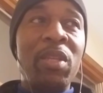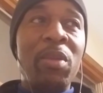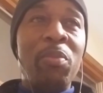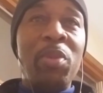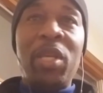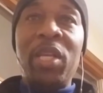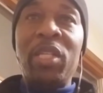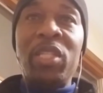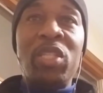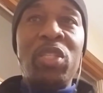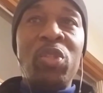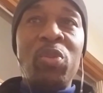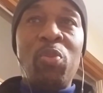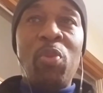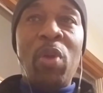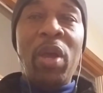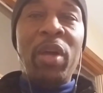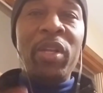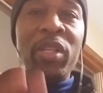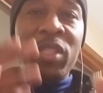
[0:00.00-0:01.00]
because it's
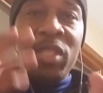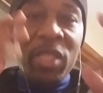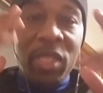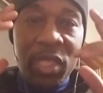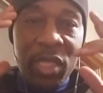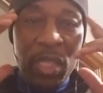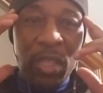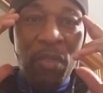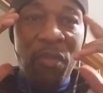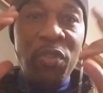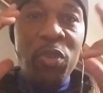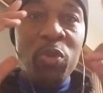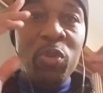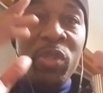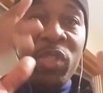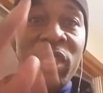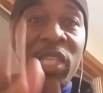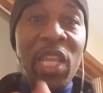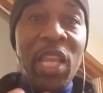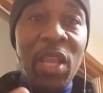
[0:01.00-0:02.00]
around us, as if you
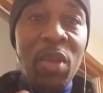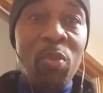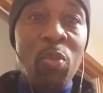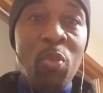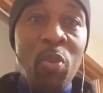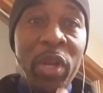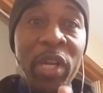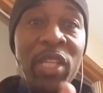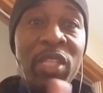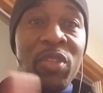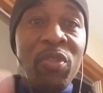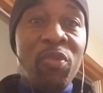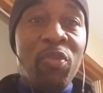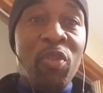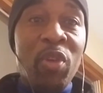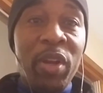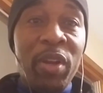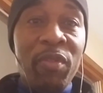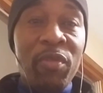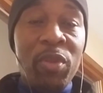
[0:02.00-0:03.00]
see it when it's in
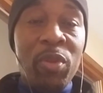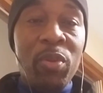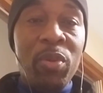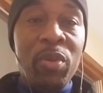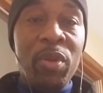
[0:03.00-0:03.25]
front of you.